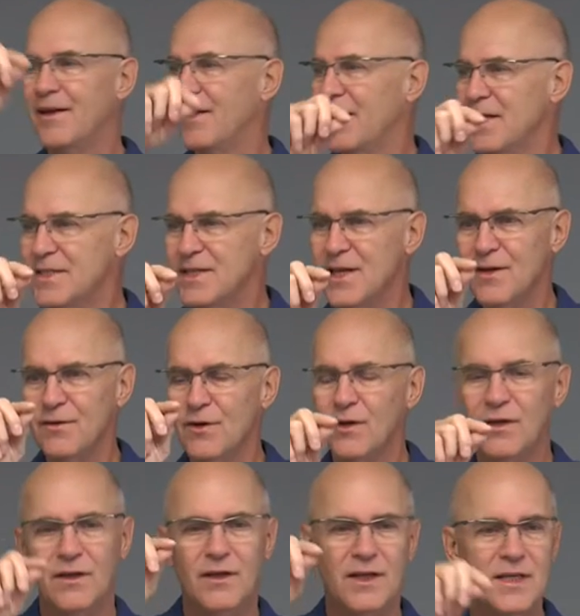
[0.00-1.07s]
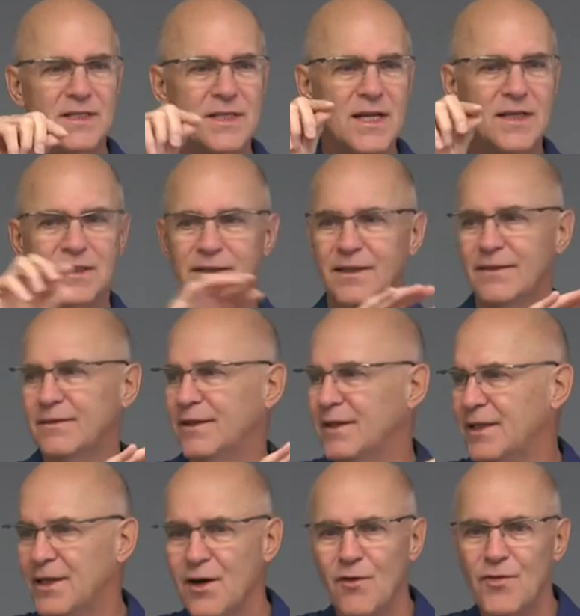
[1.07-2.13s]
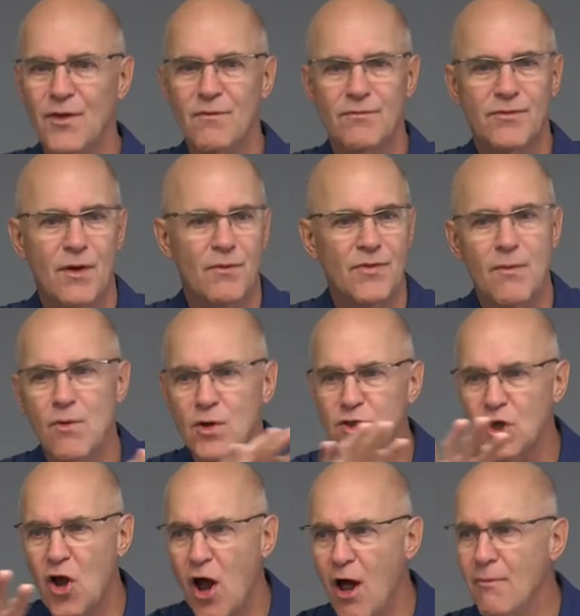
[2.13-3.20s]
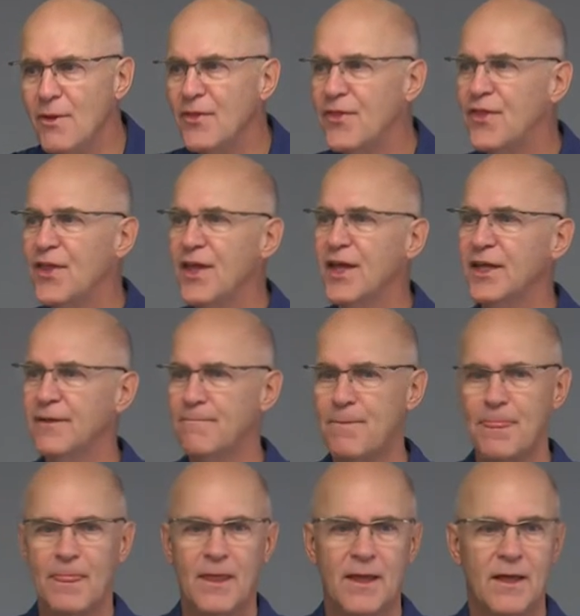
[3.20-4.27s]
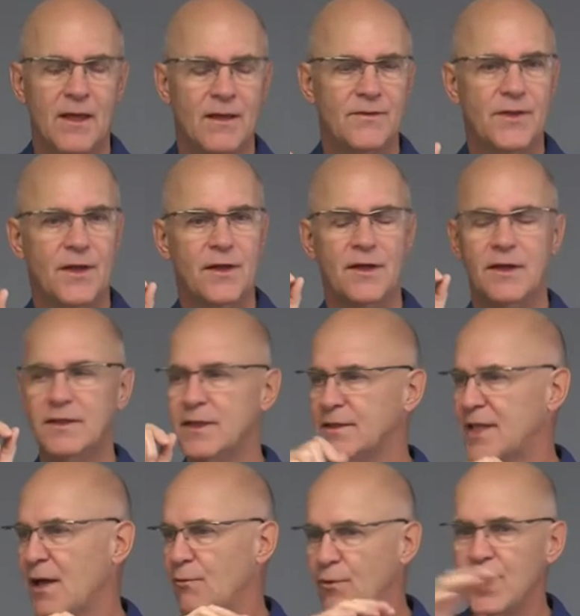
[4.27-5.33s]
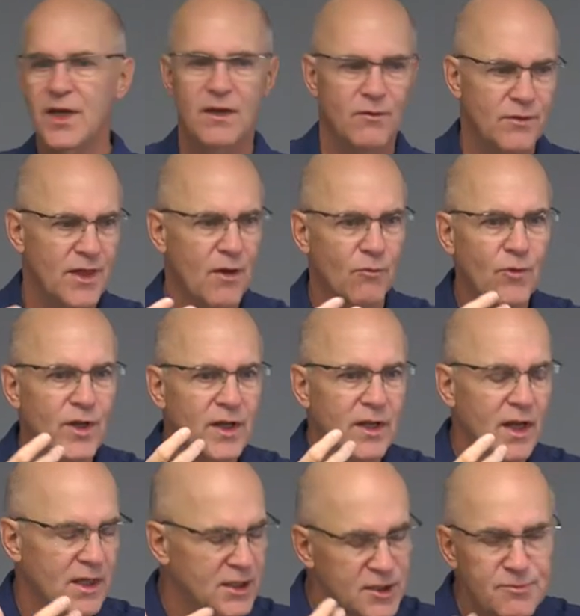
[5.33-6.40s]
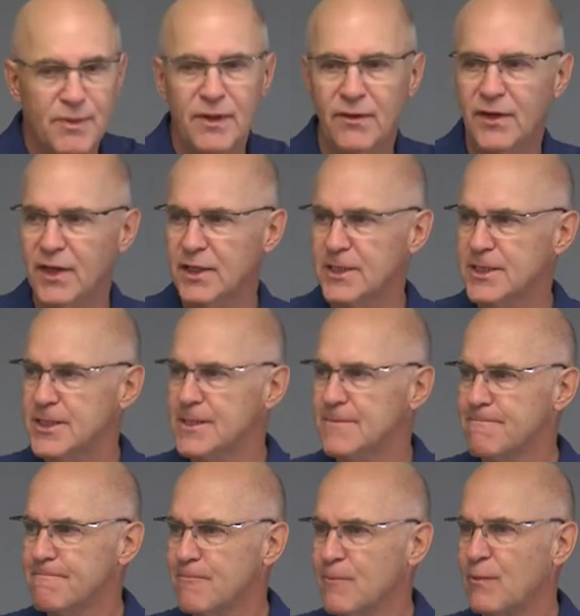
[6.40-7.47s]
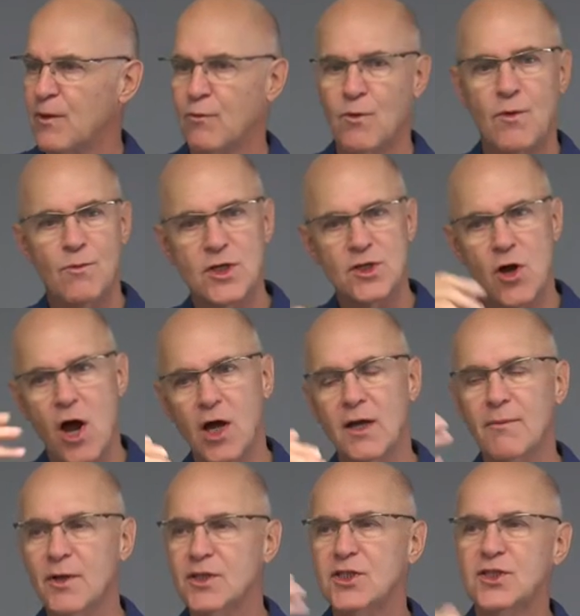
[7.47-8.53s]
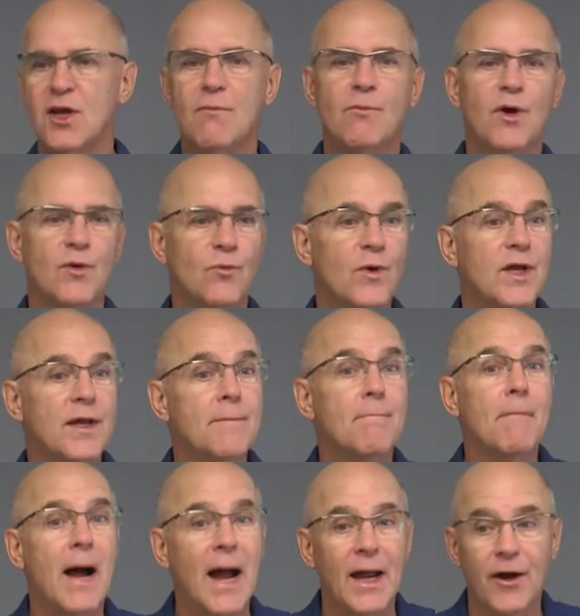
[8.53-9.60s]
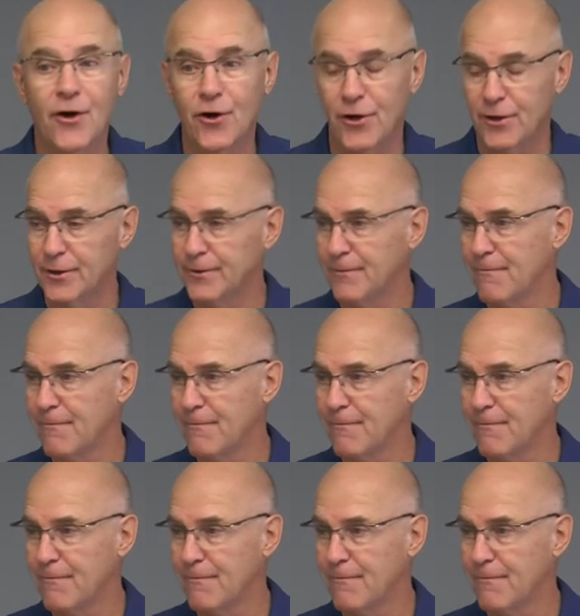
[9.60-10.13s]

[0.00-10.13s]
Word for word: isn't it, isn't it you know, the, the, the most common thing the, uh, that, we, that we experience when we talk about someone we admire?